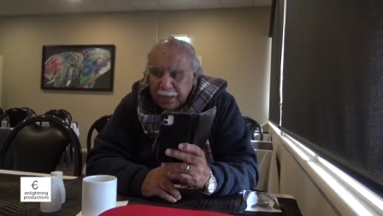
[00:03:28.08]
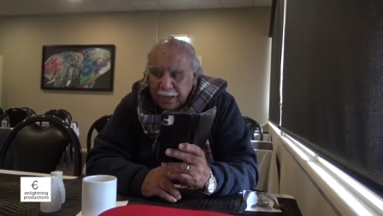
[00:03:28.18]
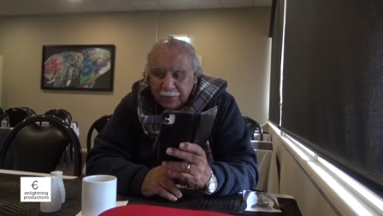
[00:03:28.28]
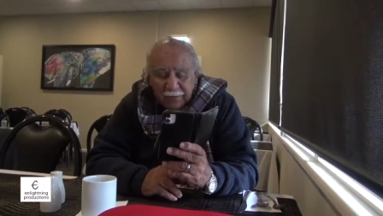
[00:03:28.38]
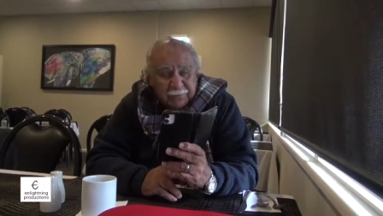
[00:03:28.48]

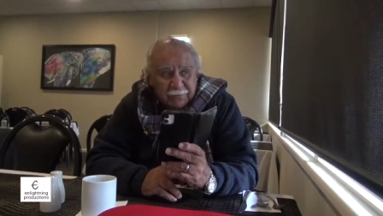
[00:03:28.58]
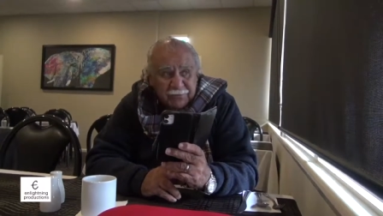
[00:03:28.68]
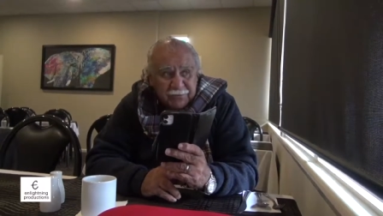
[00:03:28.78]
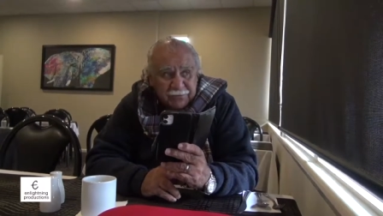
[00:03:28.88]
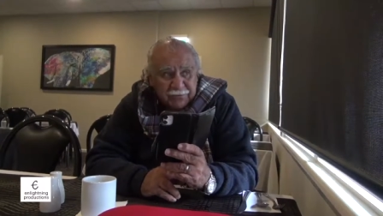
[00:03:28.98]
And that
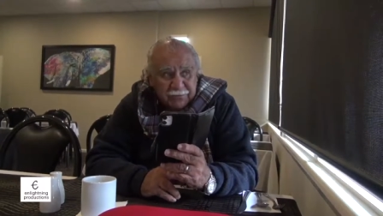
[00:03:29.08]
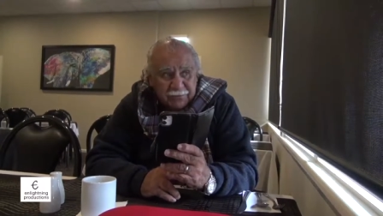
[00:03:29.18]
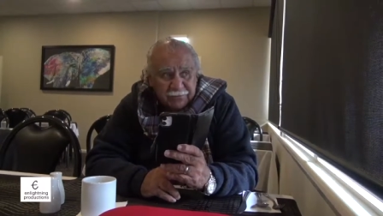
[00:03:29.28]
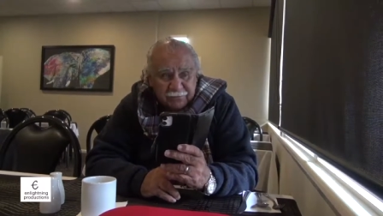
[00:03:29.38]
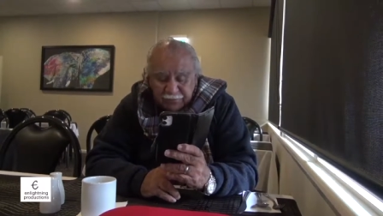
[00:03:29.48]
was just
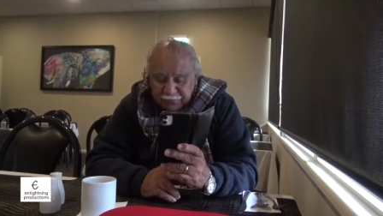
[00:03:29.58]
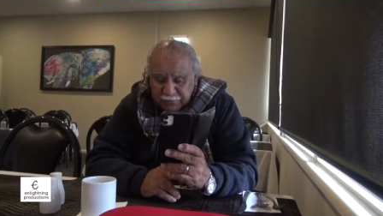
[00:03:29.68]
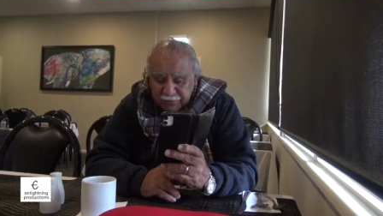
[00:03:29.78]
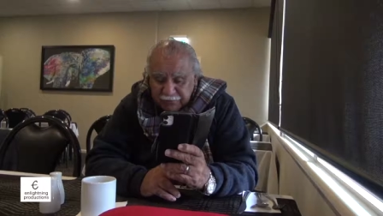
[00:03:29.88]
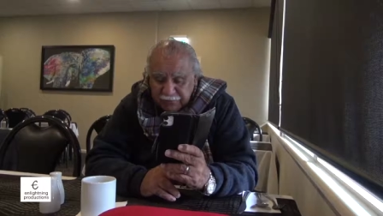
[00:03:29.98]
sheer
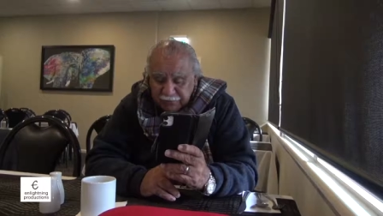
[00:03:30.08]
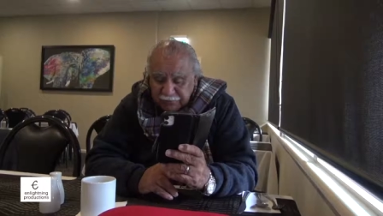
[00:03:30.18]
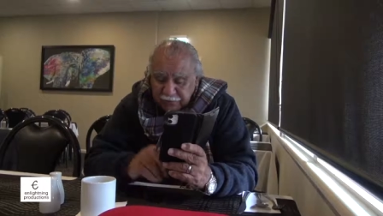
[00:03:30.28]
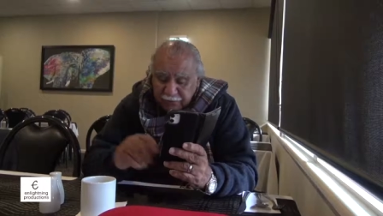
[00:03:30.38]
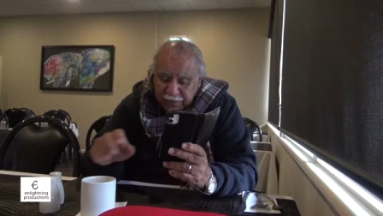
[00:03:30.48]
frustration.
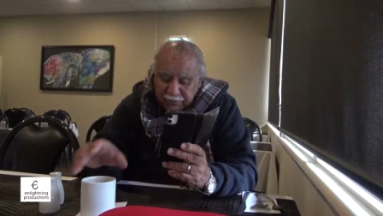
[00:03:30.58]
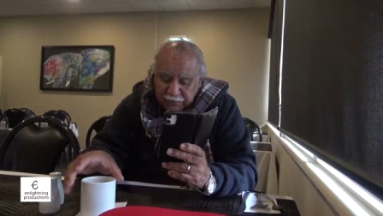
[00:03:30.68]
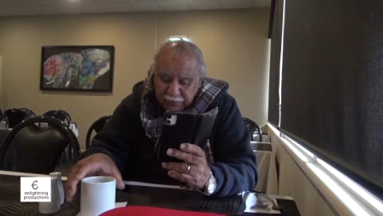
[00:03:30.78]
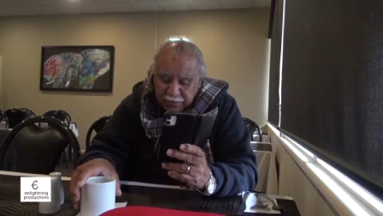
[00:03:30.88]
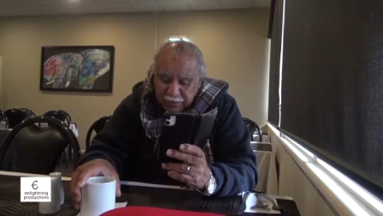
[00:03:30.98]
So we
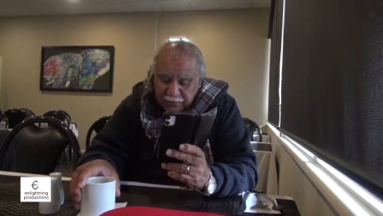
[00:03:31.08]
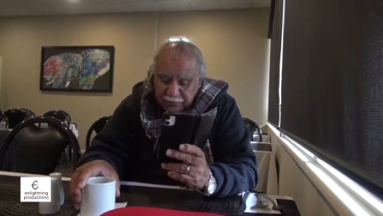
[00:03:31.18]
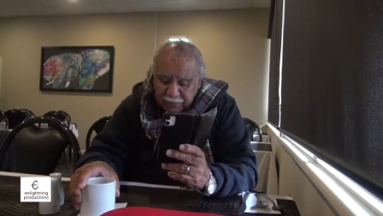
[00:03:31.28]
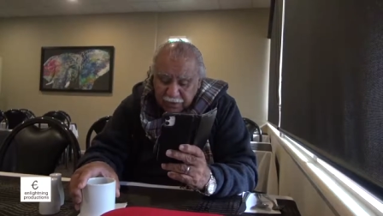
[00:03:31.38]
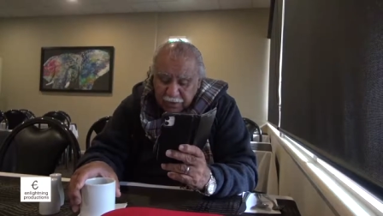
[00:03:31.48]
have, we
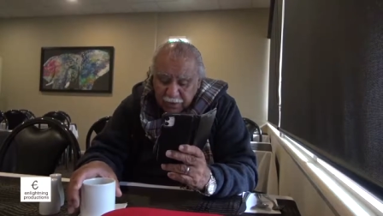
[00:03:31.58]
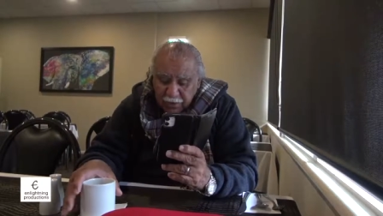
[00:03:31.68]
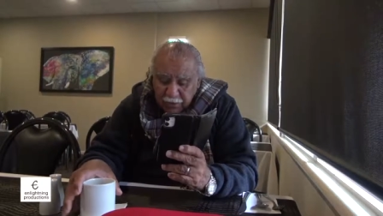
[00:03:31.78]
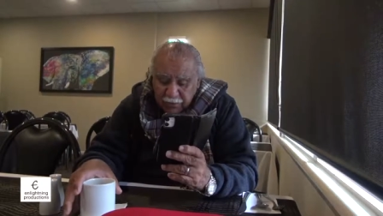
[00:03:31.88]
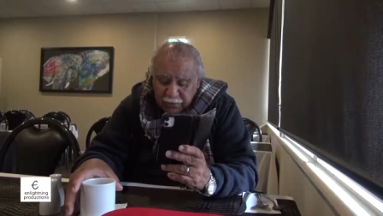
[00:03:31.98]
have,
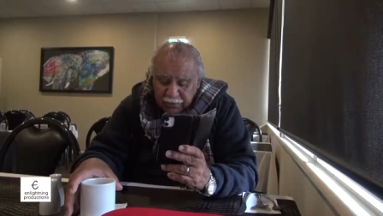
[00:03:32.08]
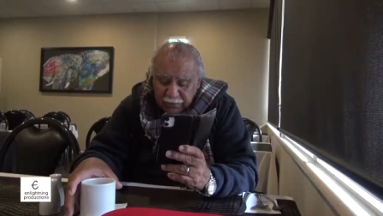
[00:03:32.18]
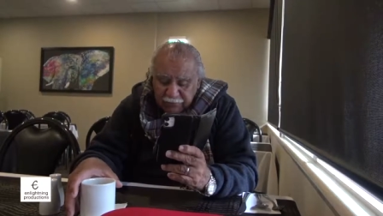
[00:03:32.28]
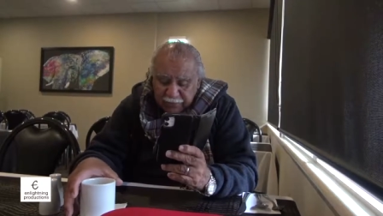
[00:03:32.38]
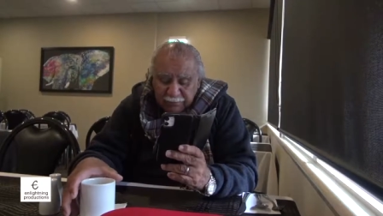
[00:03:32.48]
we
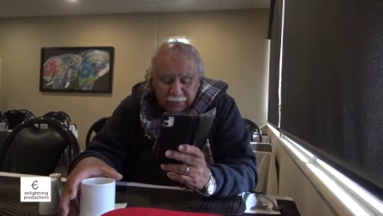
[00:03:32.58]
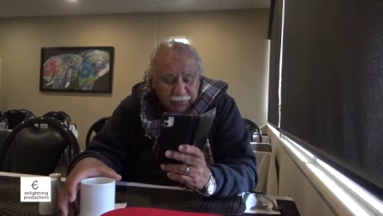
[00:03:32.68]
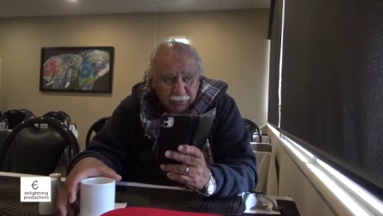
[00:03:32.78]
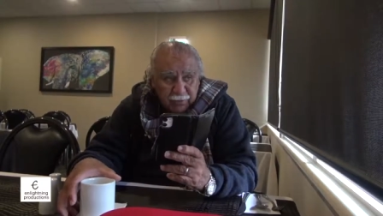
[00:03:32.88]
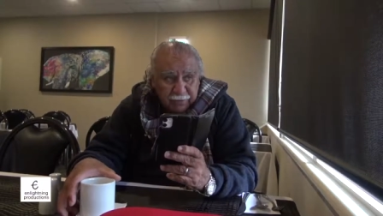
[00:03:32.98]
the family
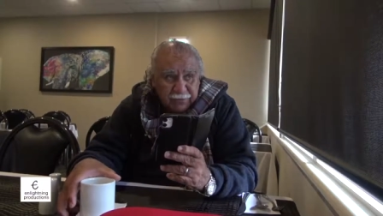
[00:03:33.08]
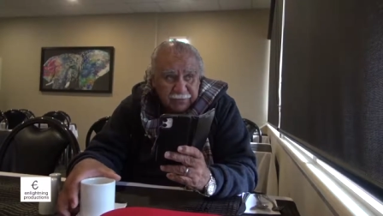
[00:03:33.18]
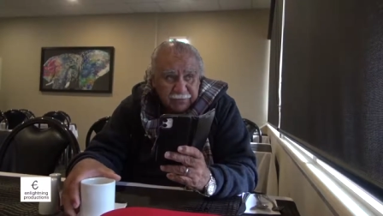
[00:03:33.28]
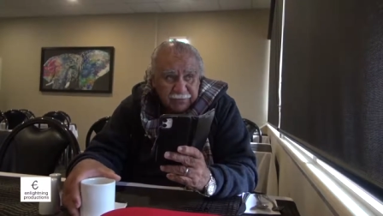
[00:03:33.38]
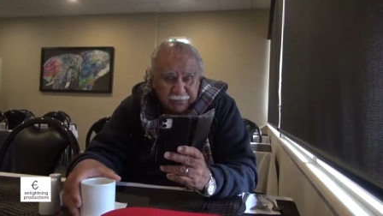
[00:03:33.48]
talk about
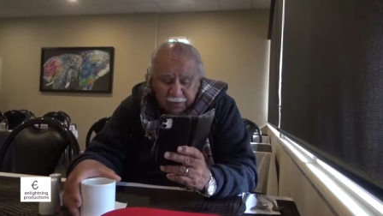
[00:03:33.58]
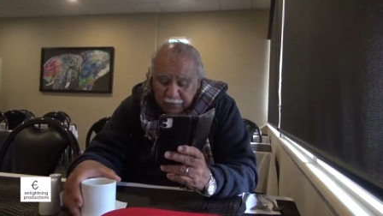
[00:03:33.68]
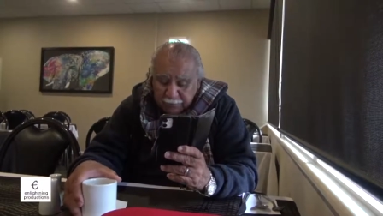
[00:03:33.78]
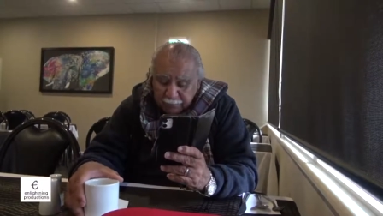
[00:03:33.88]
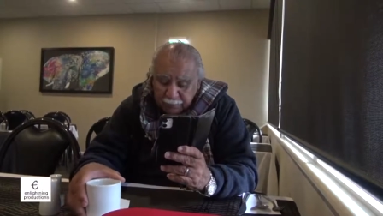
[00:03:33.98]
this
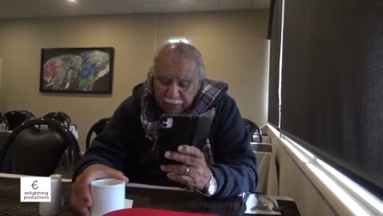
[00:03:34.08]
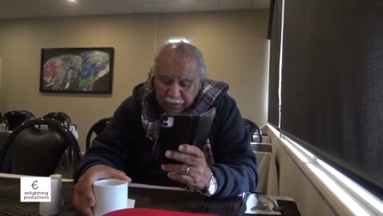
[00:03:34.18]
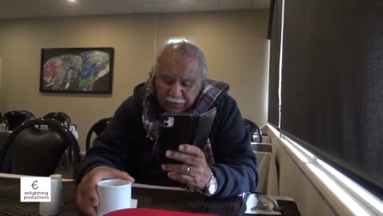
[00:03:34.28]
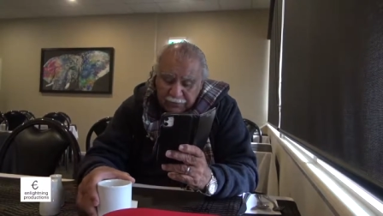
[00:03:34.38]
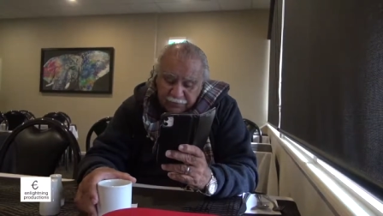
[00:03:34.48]
um,
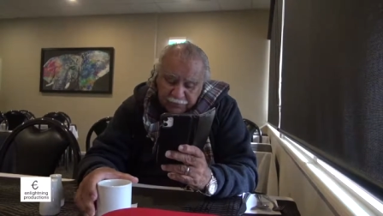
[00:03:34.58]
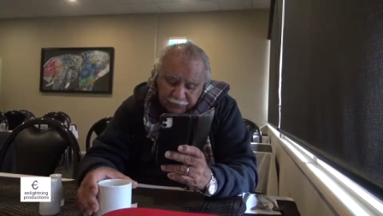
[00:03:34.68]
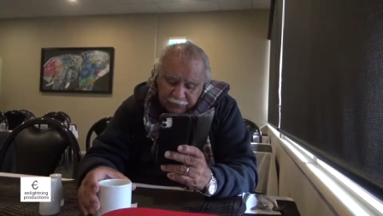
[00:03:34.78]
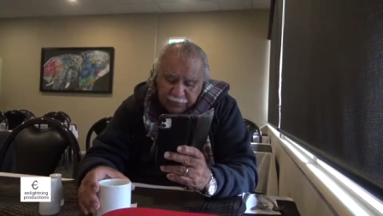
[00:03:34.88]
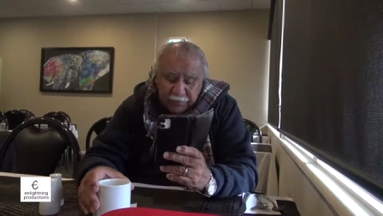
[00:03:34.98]
as
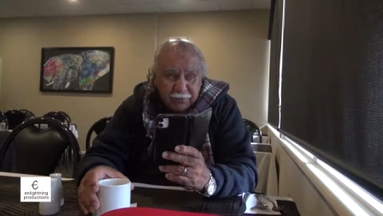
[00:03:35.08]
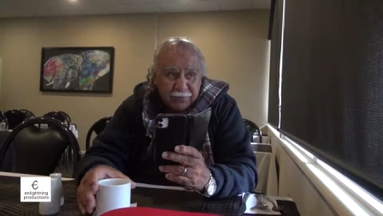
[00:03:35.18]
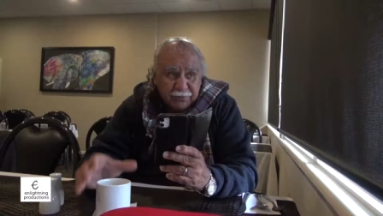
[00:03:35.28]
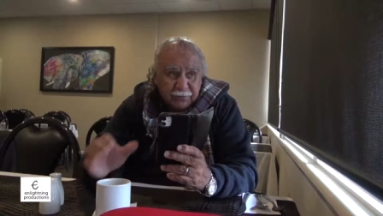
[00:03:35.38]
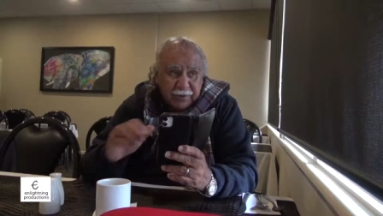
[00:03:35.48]
you know
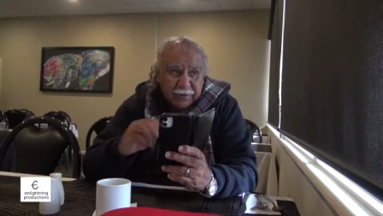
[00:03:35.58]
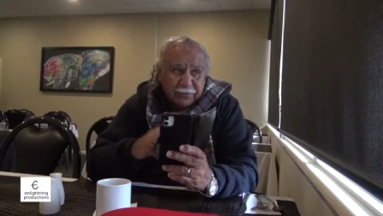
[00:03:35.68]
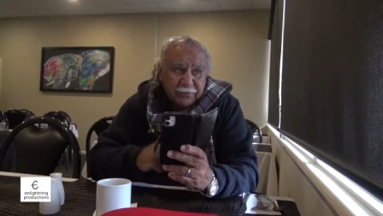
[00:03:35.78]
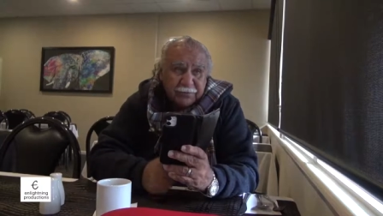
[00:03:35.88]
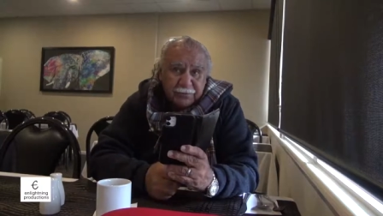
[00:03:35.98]
as
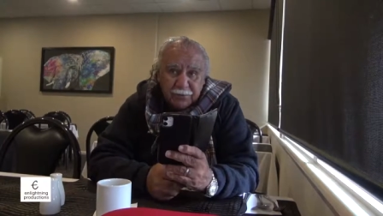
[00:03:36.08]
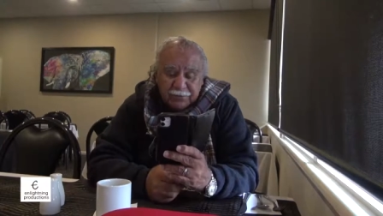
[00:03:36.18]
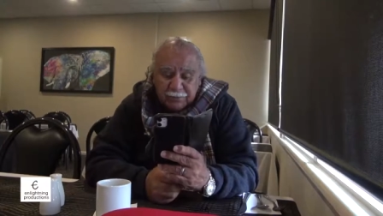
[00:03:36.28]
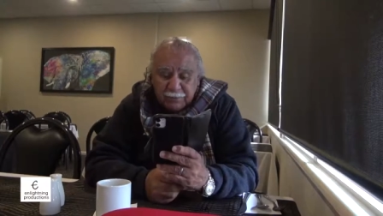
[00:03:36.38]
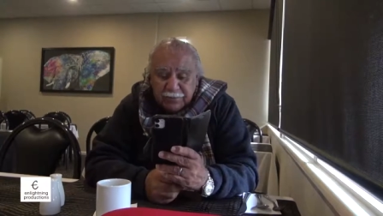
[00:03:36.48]
irregular as
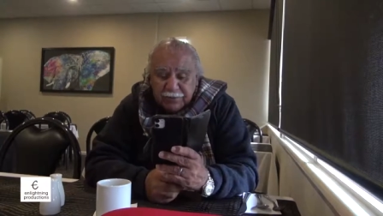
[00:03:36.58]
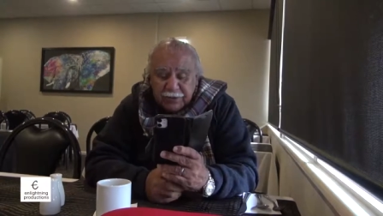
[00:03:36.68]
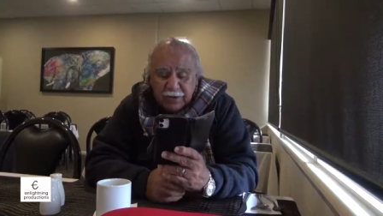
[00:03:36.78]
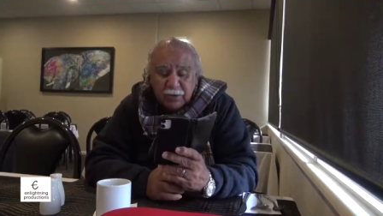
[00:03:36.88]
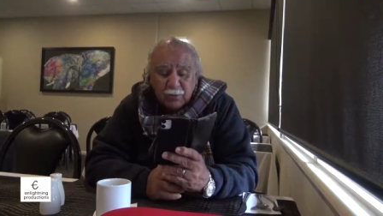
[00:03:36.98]
possible, but the
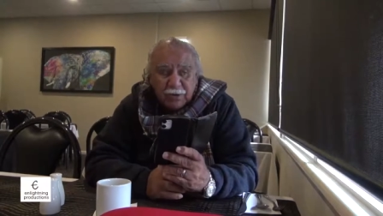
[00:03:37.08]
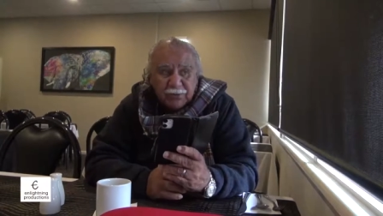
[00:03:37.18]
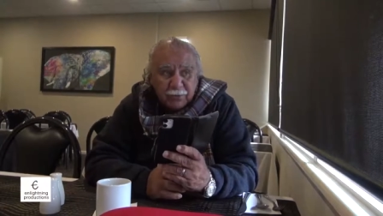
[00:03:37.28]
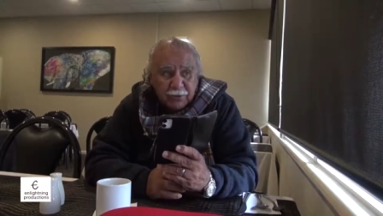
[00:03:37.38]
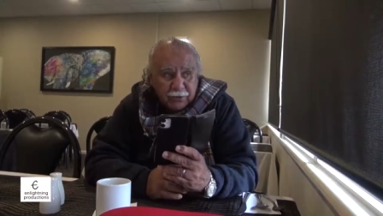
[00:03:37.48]
younger
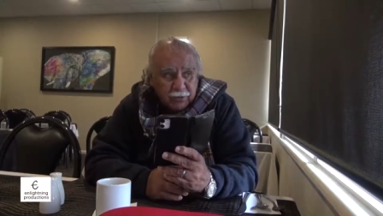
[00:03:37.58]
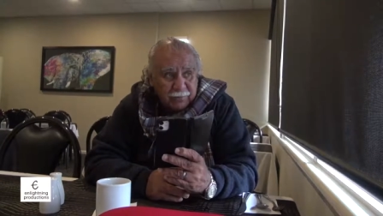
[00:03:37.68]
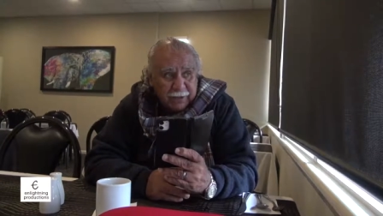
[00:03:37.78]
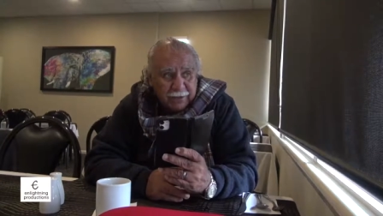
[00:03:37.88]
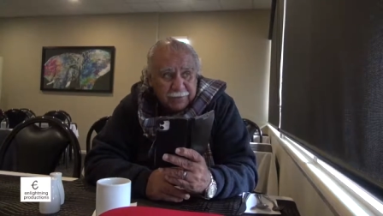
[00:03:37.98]
ones want to know
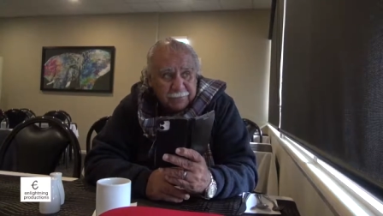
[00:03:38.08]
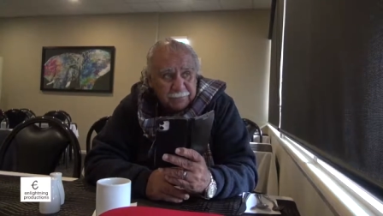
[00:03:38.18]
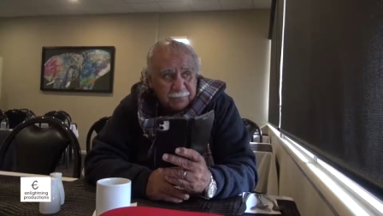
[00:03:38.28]
about it.